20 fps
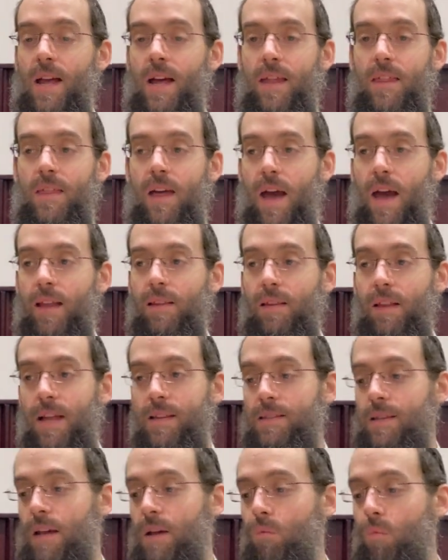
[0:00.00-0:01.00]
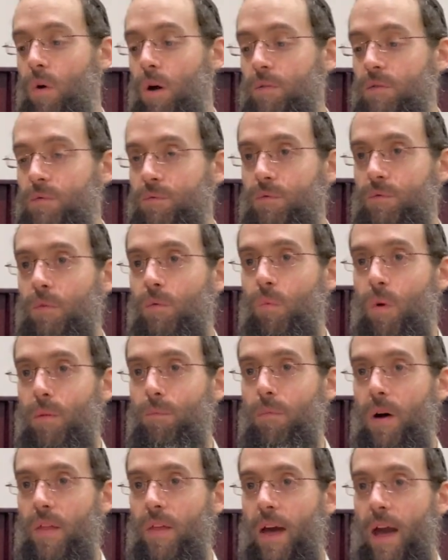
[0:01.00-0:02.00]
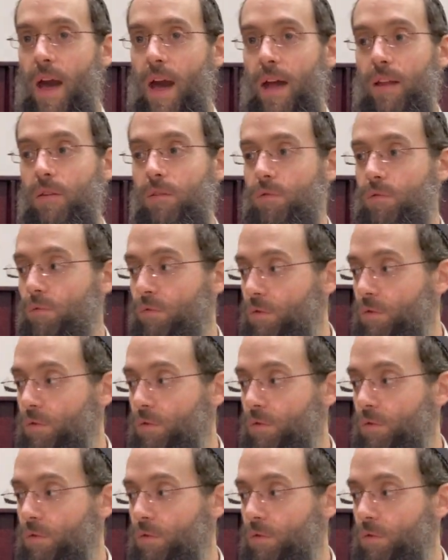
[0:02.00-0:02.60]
that let's say one one mother had